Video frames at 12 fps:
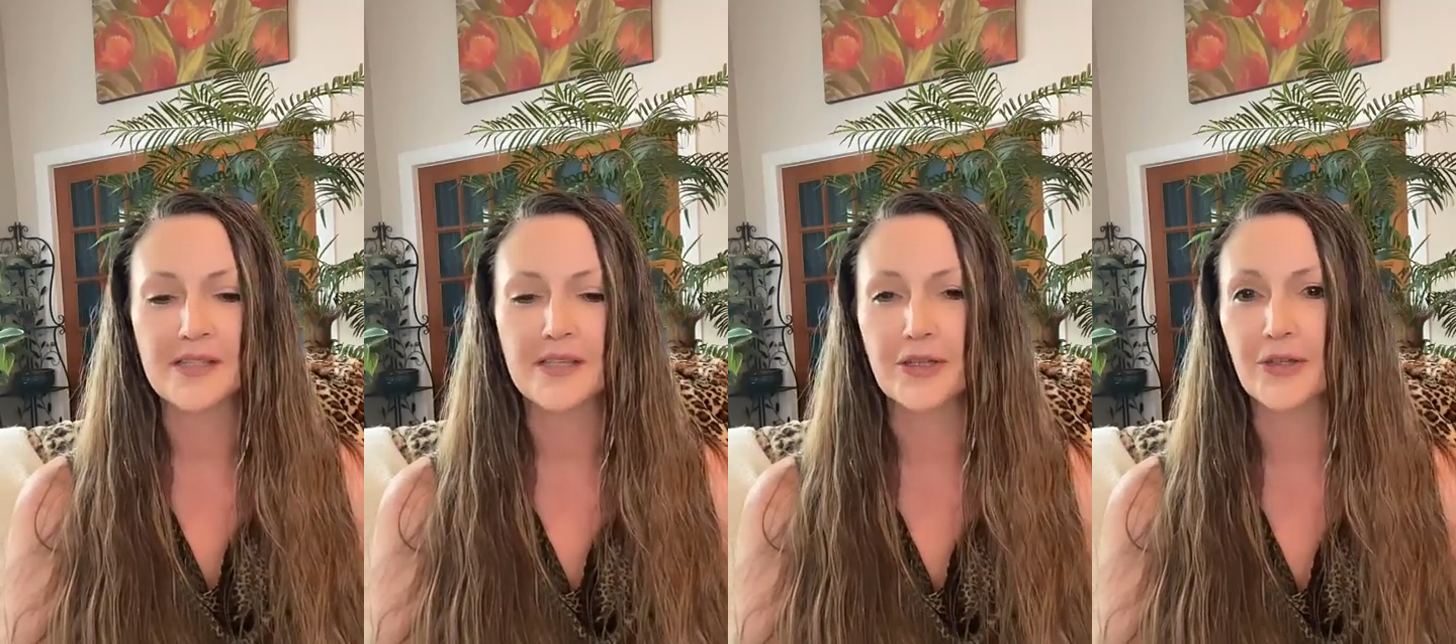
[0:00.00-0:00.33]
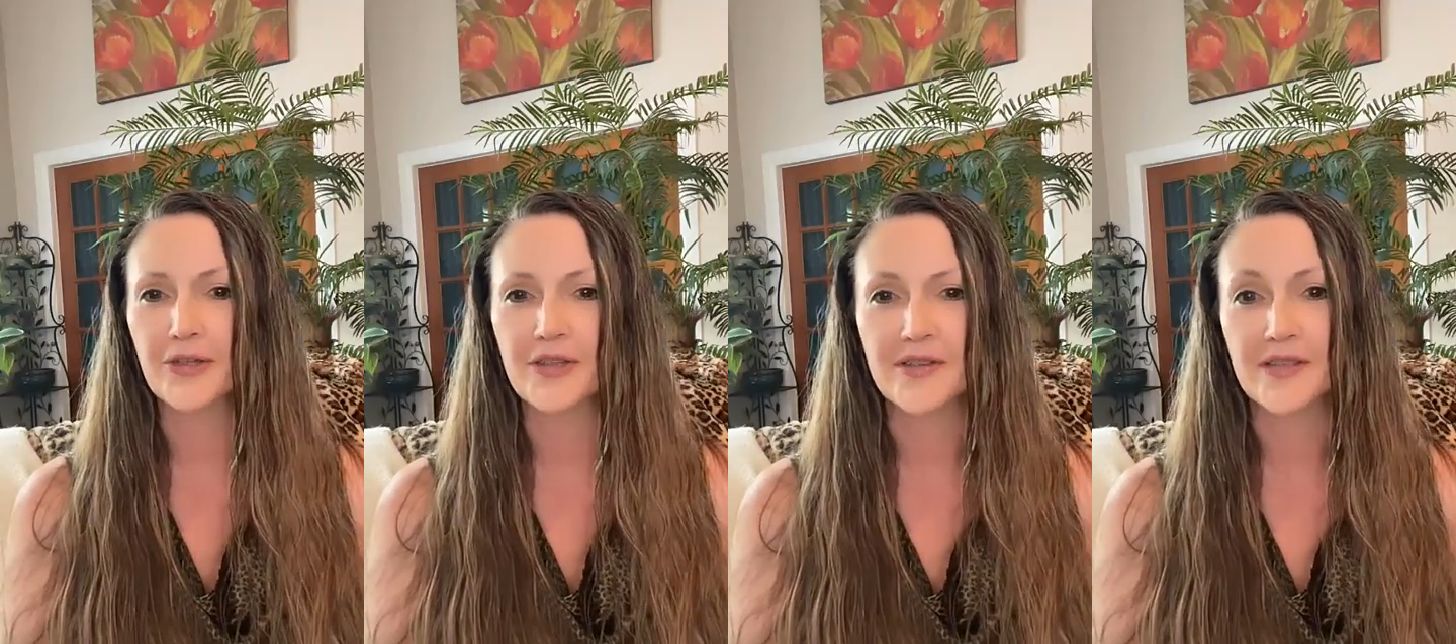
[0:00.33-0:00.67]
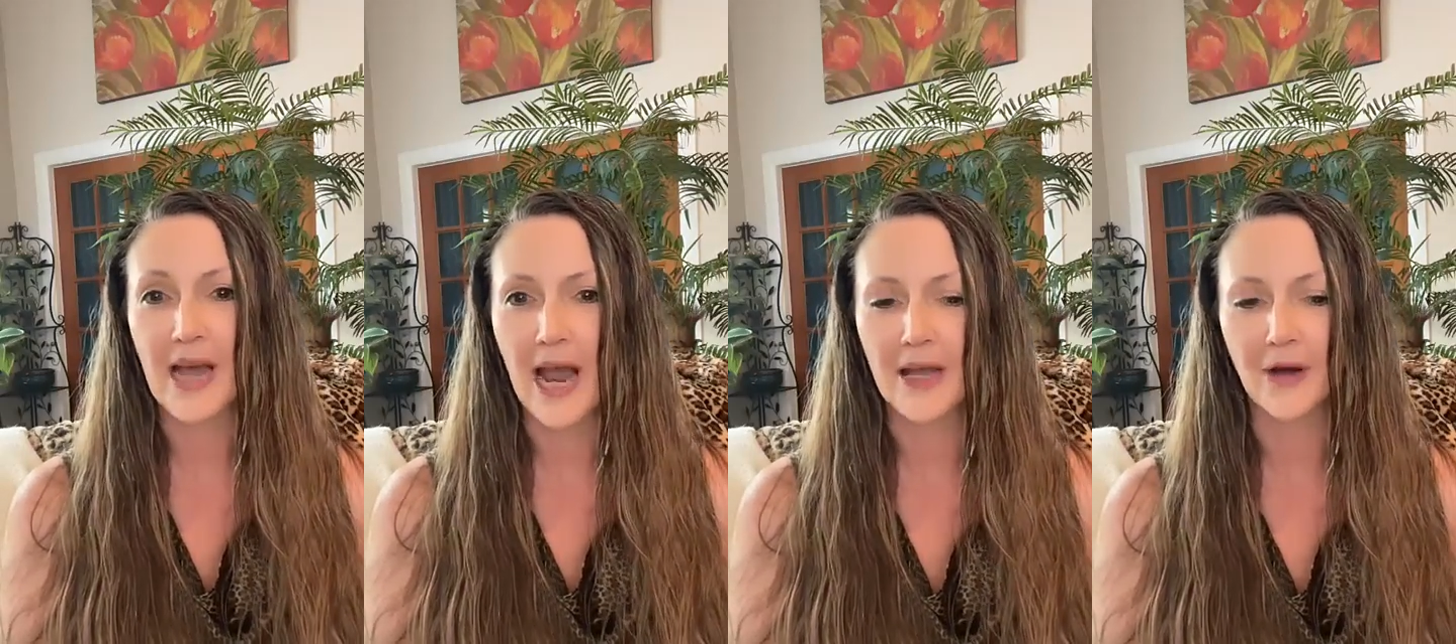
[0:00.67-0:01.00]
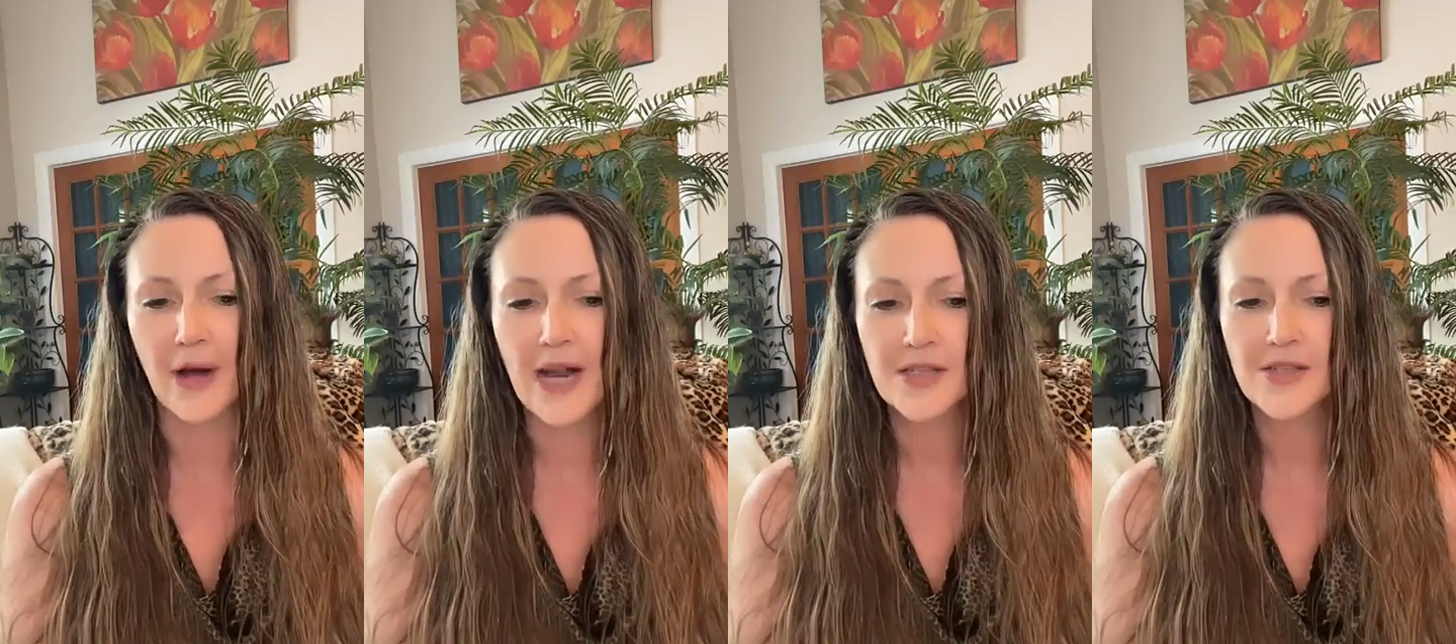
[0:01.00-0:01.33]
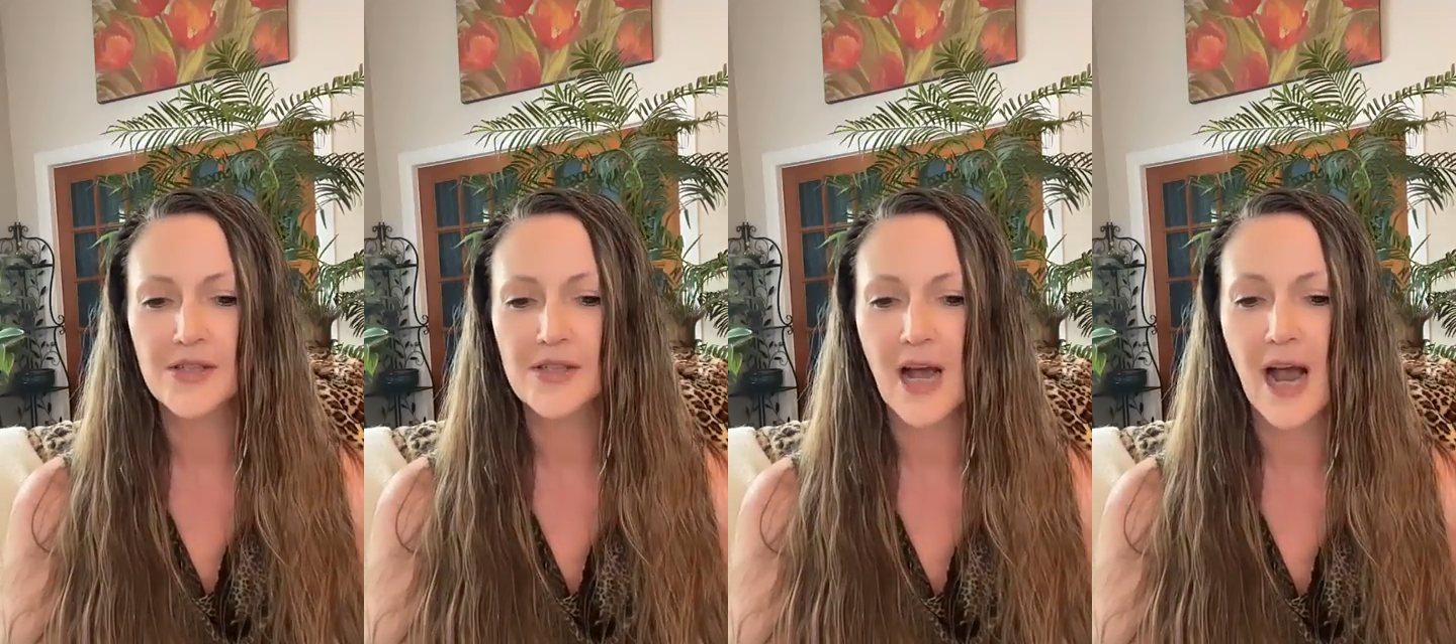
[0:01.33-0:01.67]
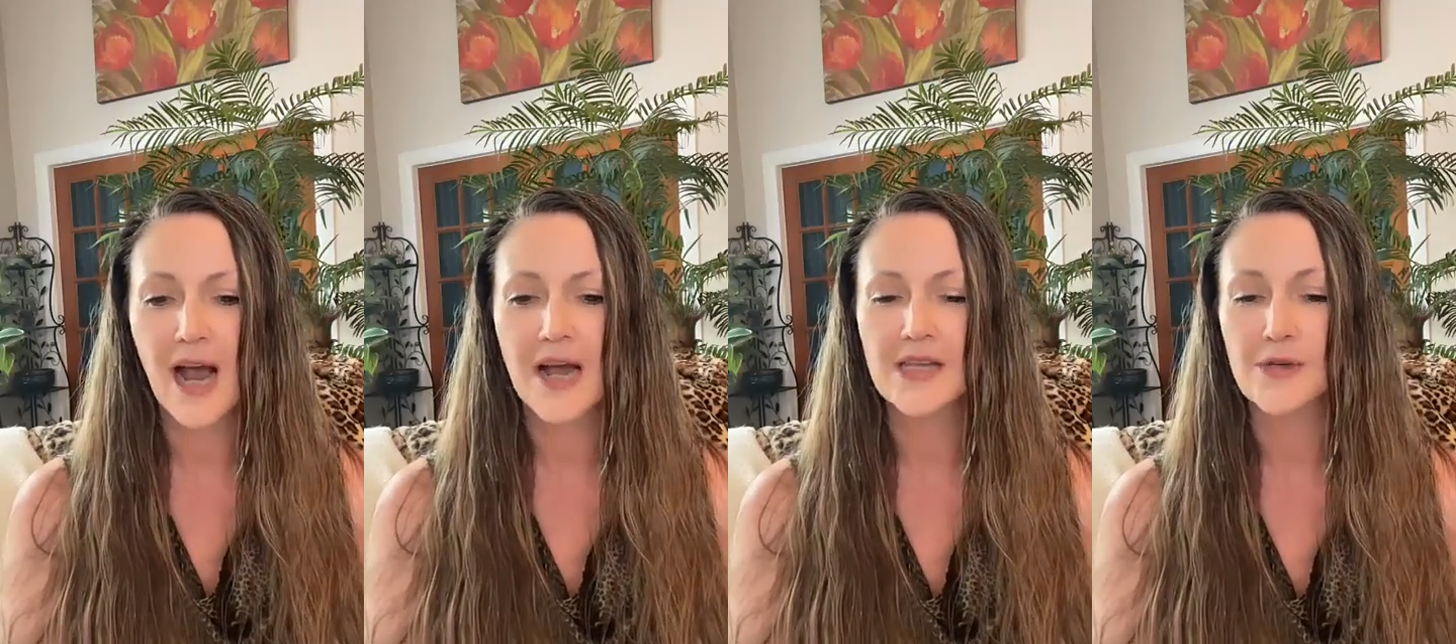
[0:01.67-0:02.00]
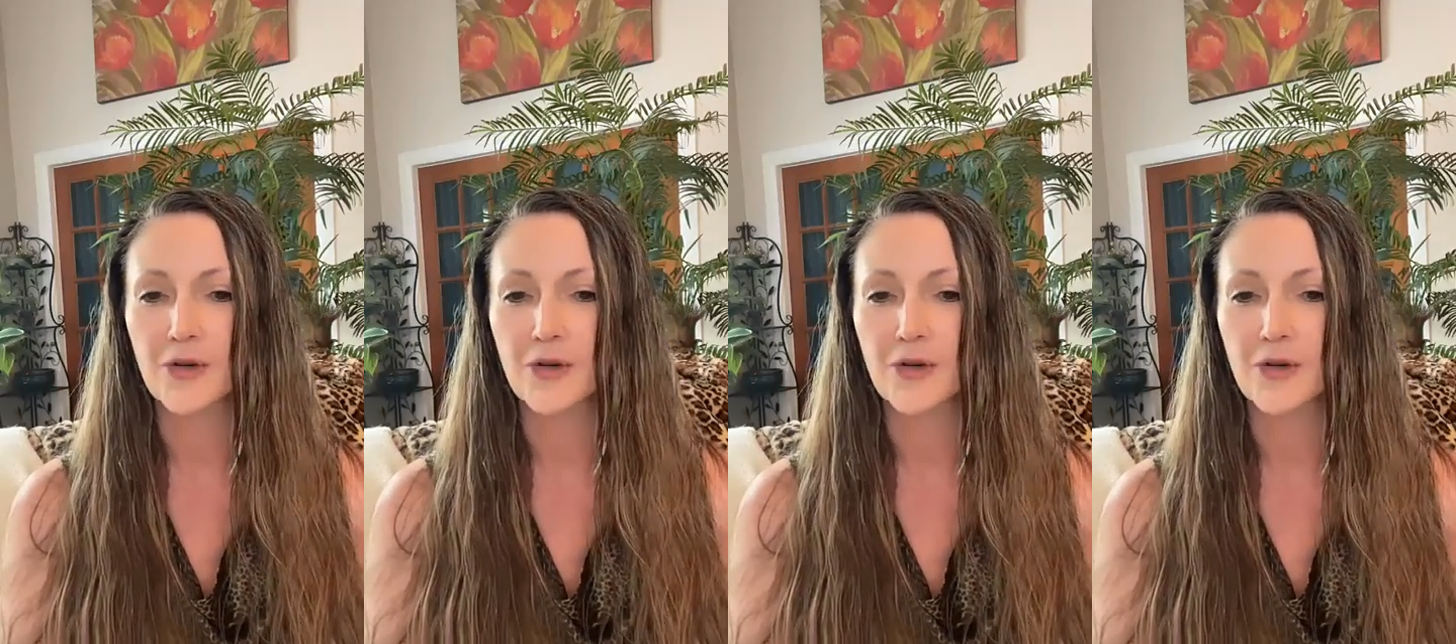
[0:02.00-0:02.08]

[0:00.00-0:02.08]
as little as diet or exercise,